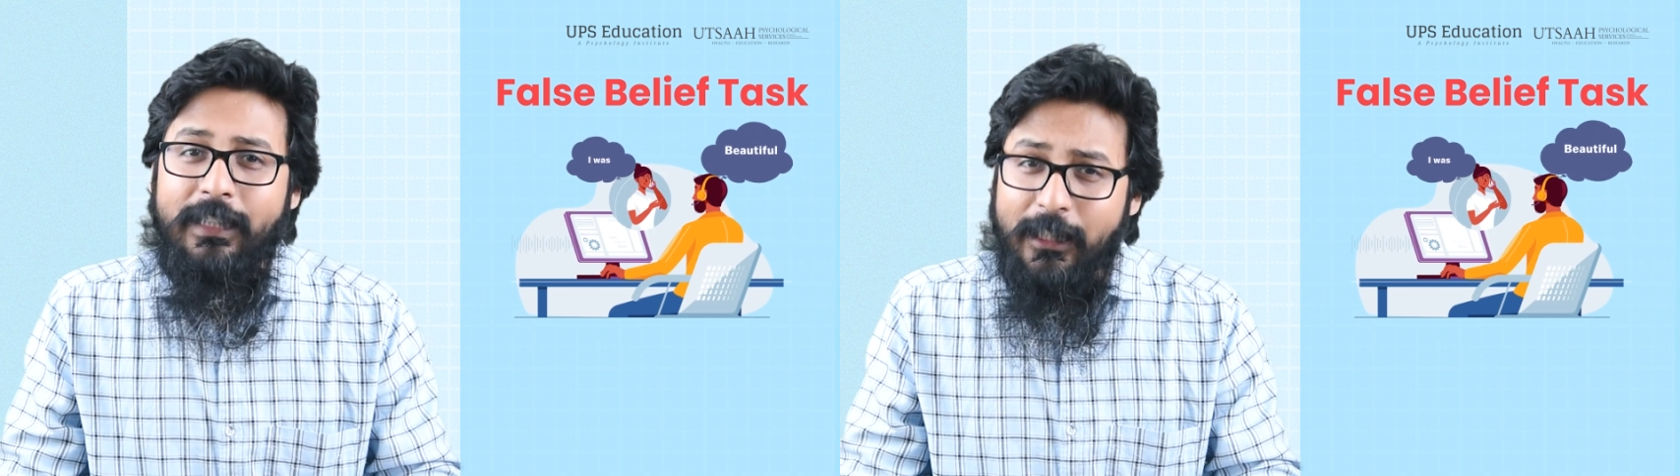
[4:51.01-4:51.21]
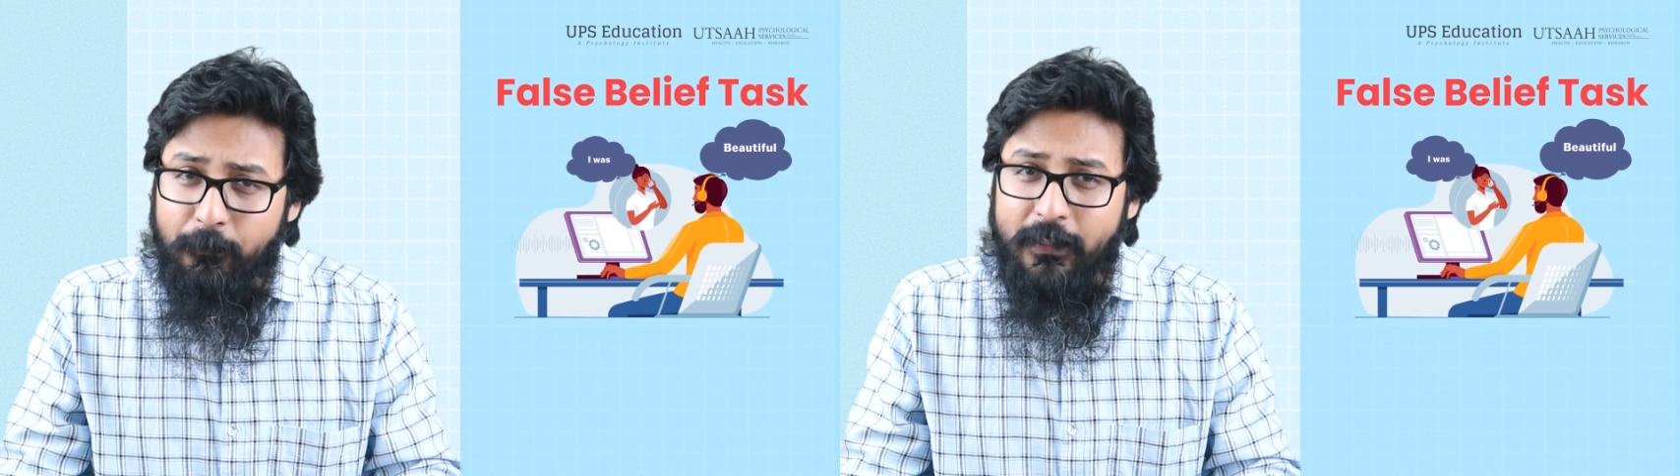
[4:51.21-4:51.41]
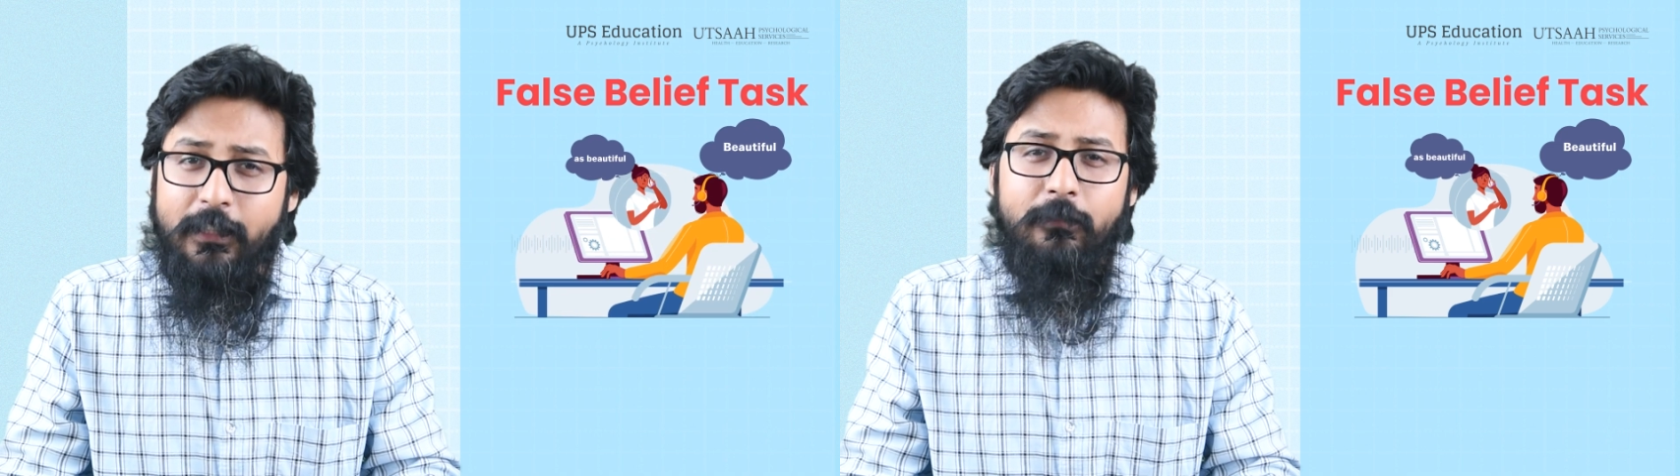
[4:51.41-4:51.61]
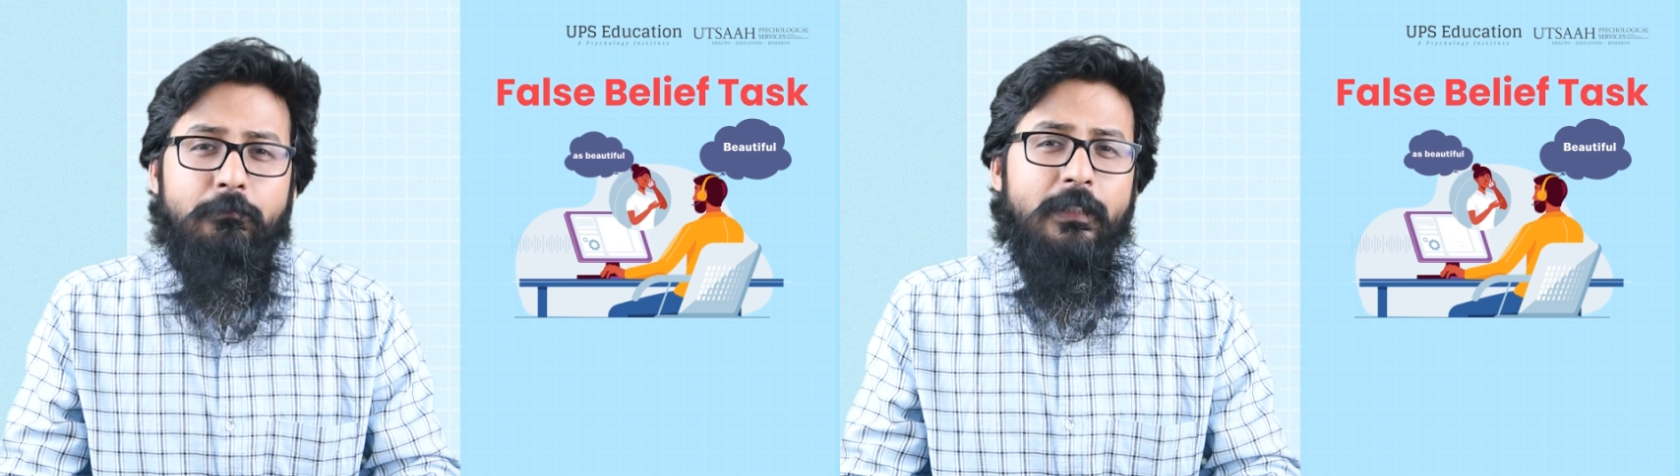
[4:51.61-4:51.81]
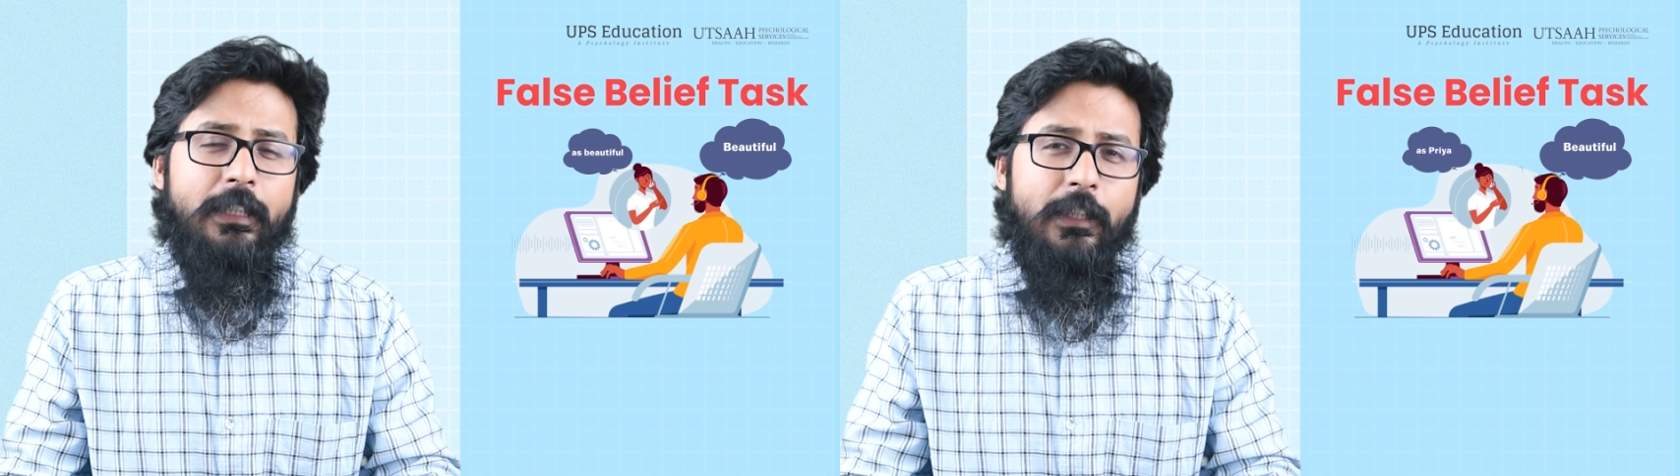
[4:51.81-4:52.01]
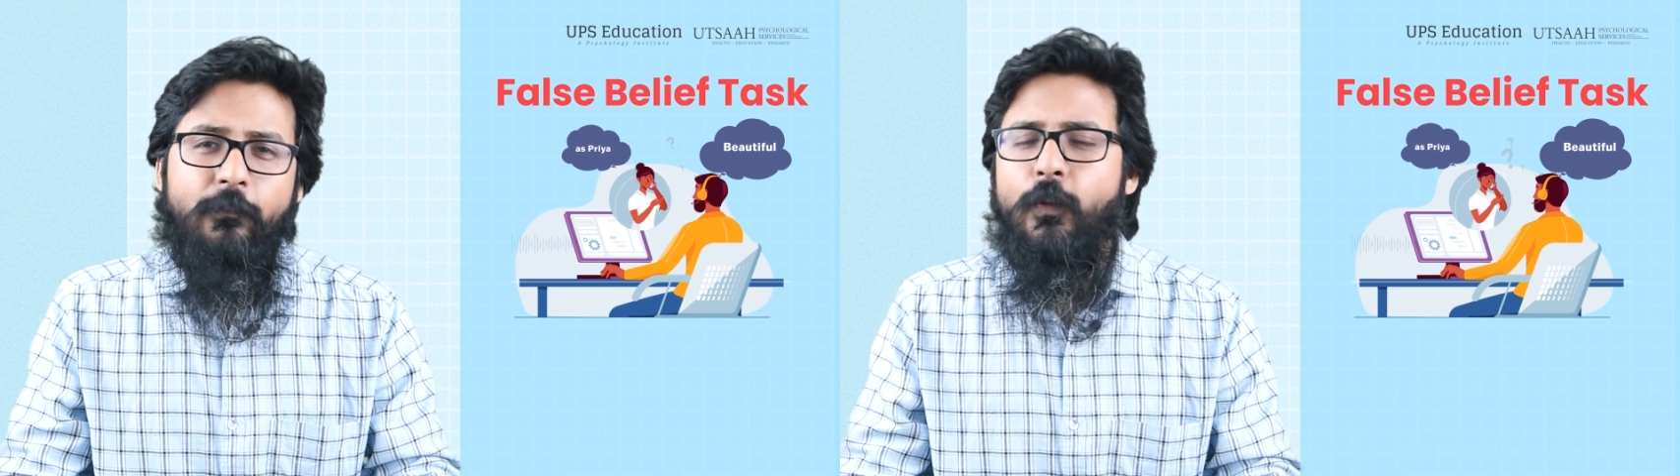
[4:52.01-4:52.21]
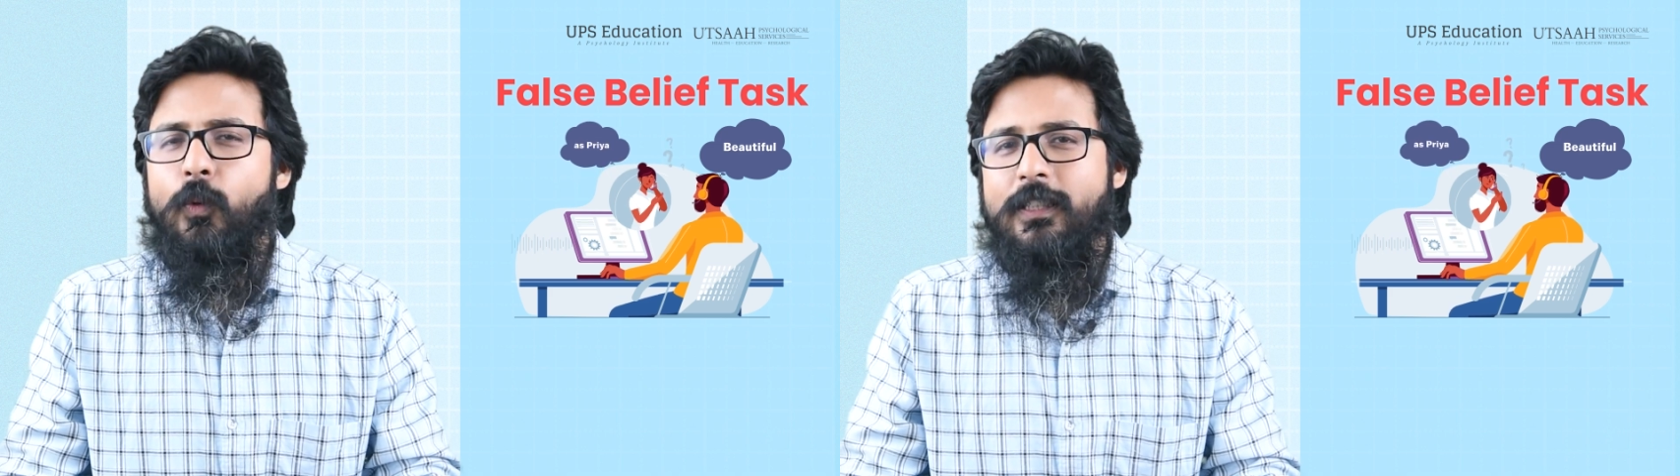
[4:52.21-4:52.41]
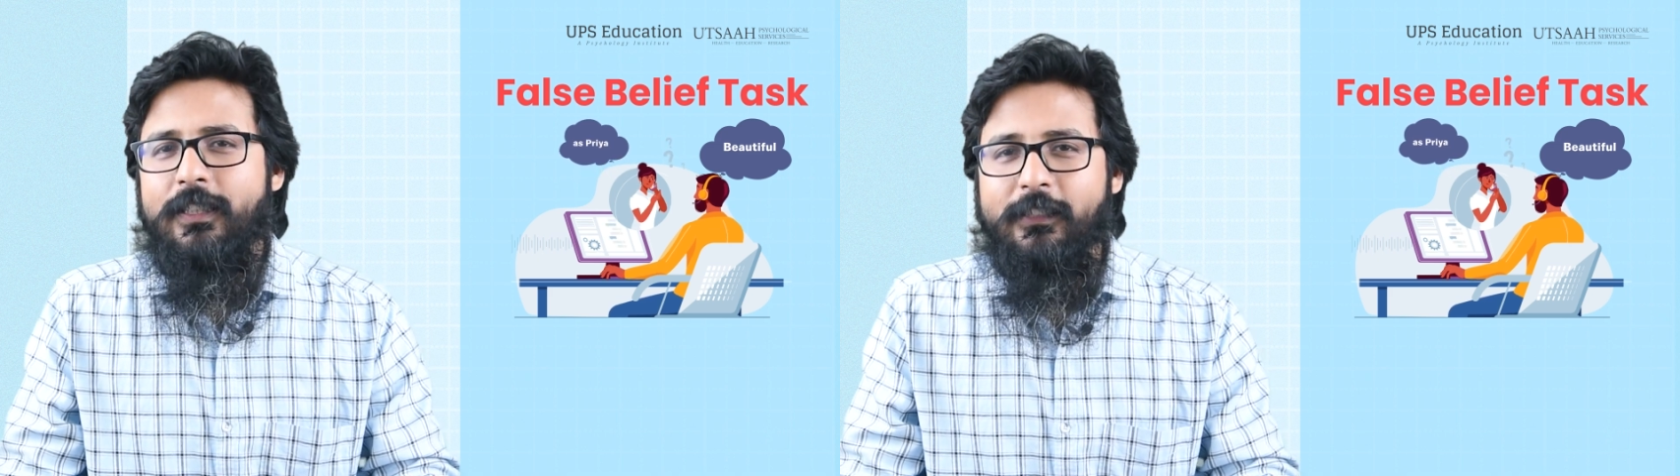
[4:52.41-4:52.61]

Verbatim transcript: That belief may influence